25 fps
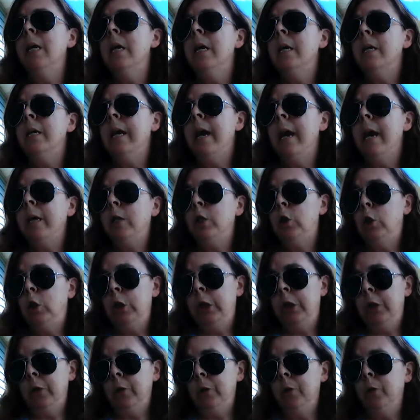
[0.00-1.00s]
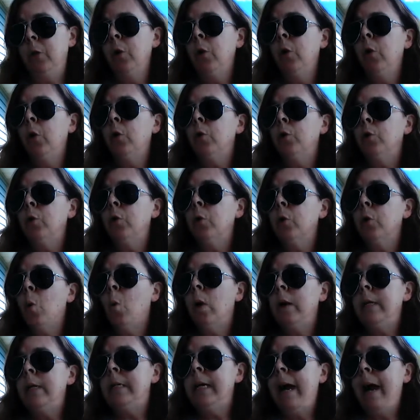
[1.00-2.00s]
Next year, you're
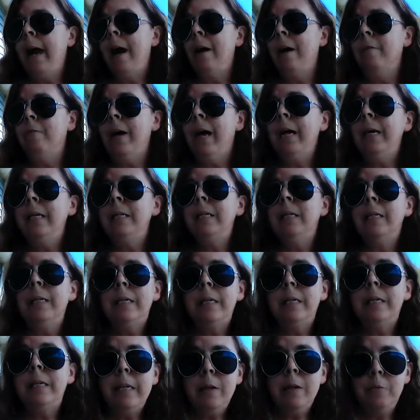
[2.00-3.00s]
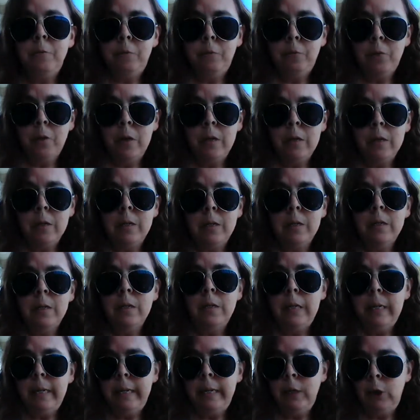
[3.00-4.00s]
going to have a different
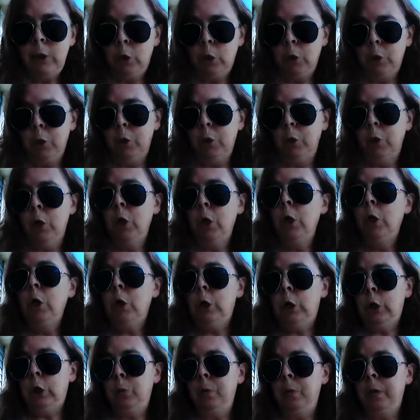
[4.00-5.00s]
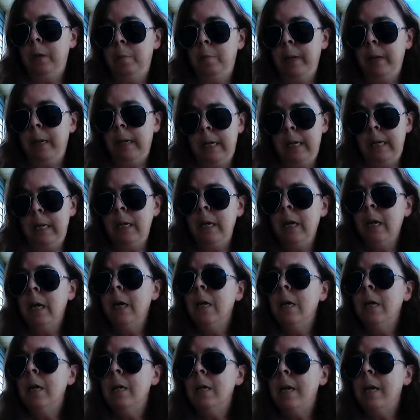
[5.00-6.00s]
teacher, Junie B.
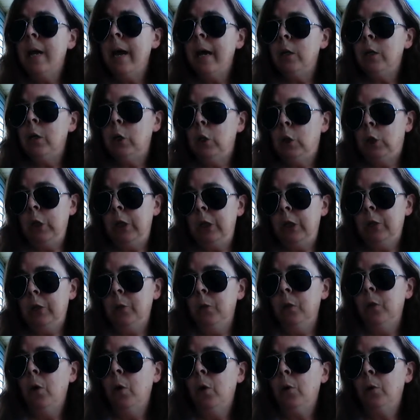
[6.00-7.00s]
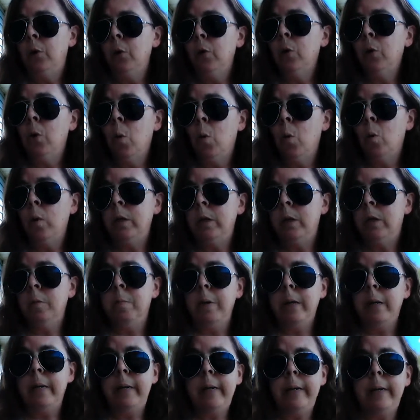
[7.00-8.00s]
Next year, you're going to
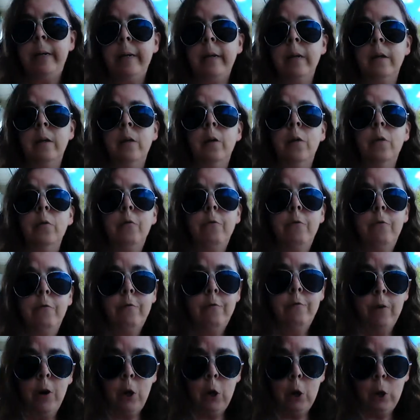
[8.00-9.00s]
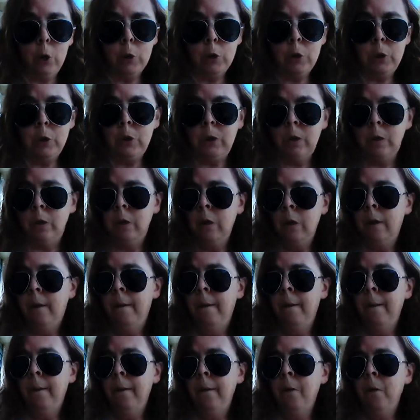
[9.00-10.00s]
be in first.
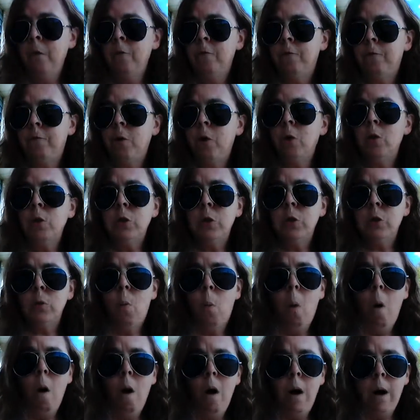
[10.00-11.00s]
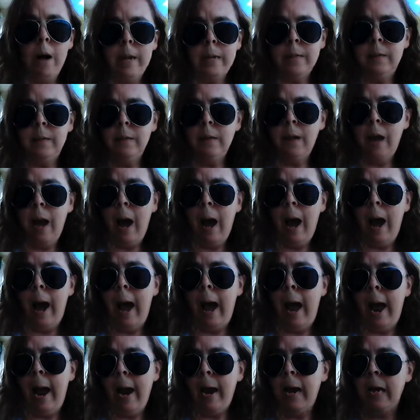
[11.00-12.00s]
First what? I
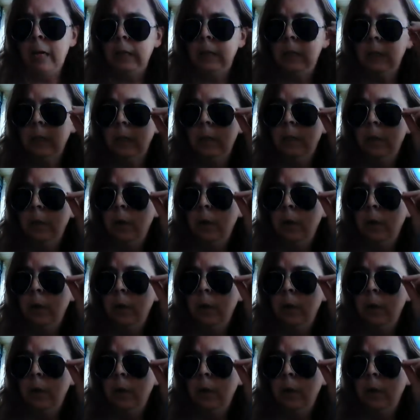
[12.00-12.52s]
asked.